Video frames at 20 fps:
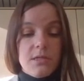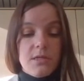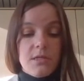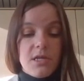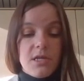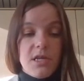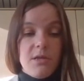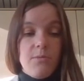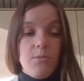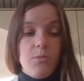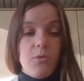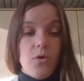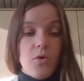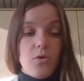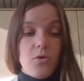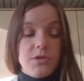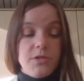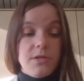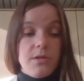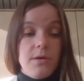in
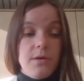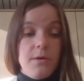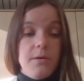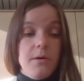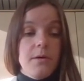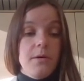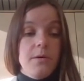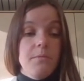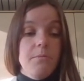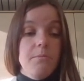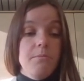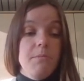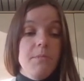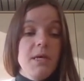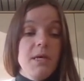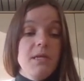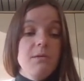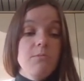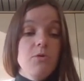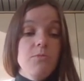bold
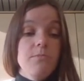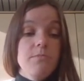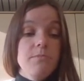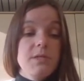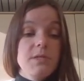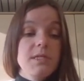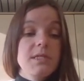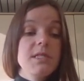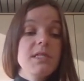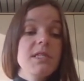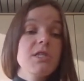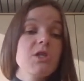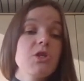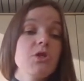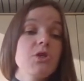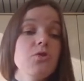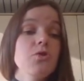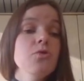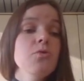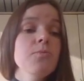minimum
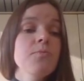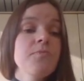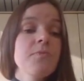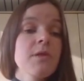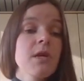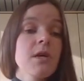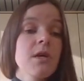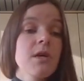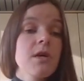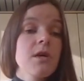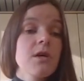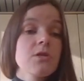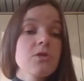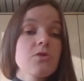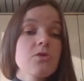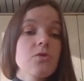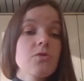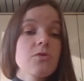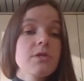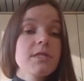CQ,
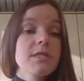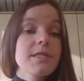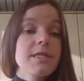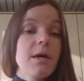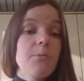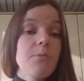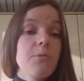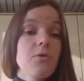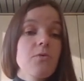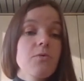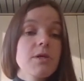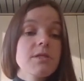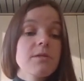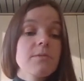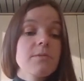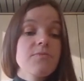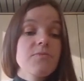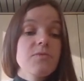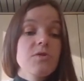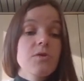so the sample with
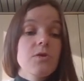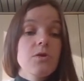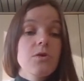the